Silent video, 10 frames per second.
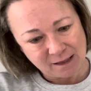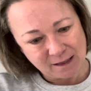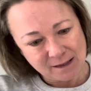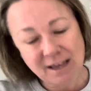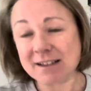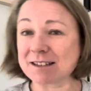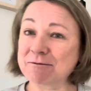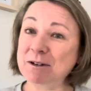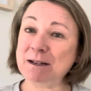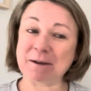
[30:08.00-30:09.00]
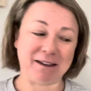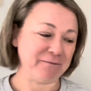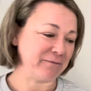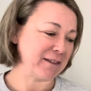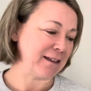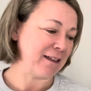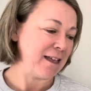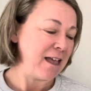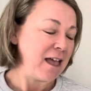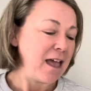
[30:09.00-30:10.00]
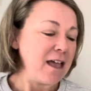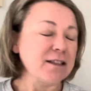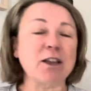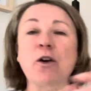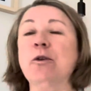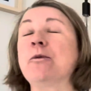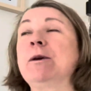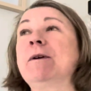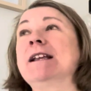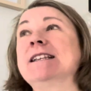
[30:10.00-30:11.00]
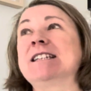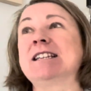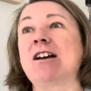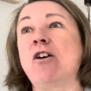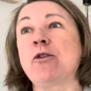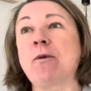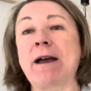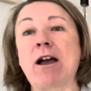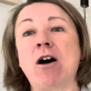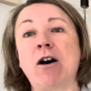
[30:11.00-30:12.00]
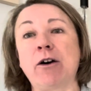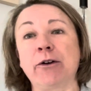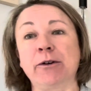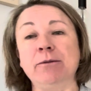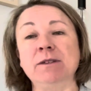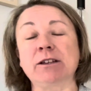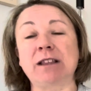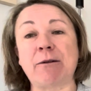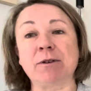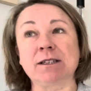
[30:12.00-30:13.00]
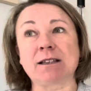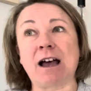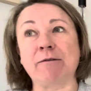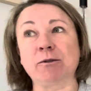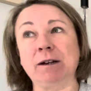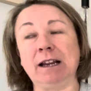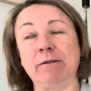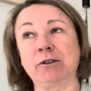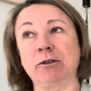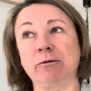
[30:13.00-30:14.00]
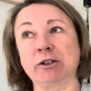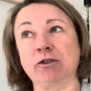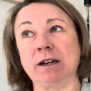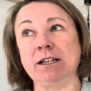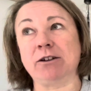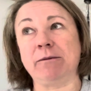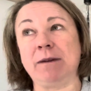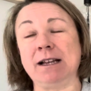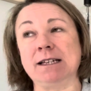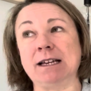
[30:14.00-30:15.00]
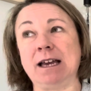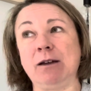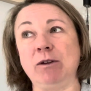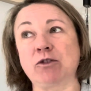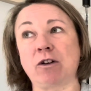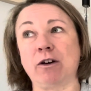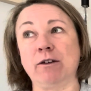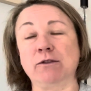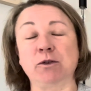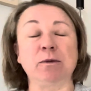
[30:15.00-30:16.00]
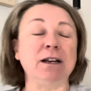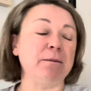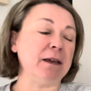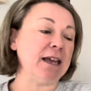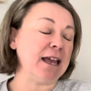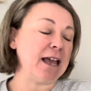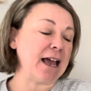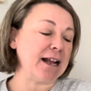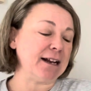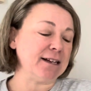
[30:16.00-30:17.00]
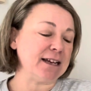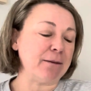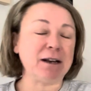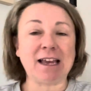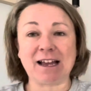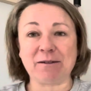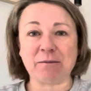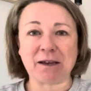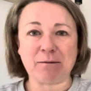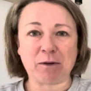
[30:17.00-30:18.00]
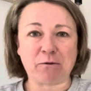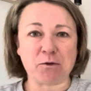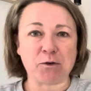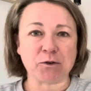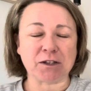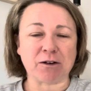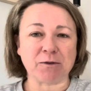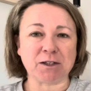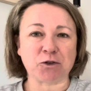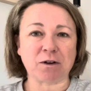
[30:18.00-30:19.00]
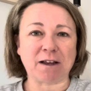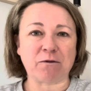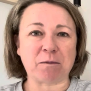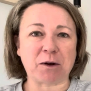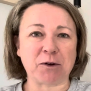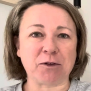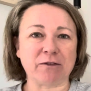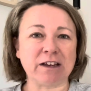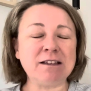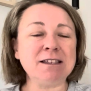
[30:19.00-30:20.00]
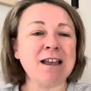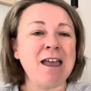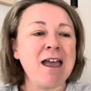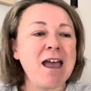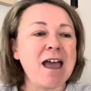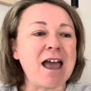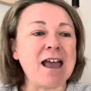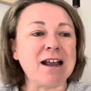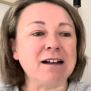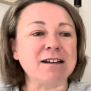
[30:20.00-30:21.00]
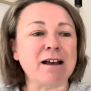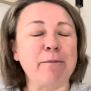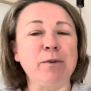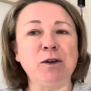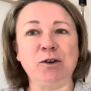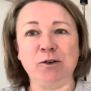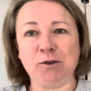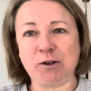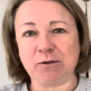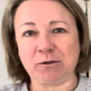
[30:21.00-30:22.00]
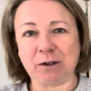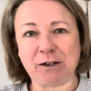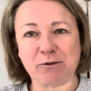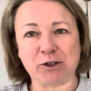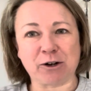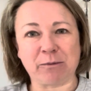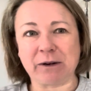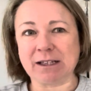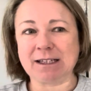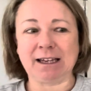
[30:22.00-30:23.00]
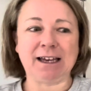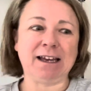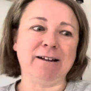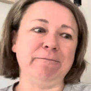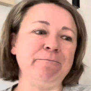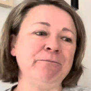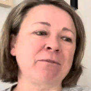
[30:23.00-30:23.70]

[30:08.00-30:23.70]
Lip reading: Yes, Willoughby. So we went on the way home. So that was after we left the retreat on Monday. We drove to Willoughby, and Emily hadn't been before, so it was a treat for both of us. And a beautiful little shop once again.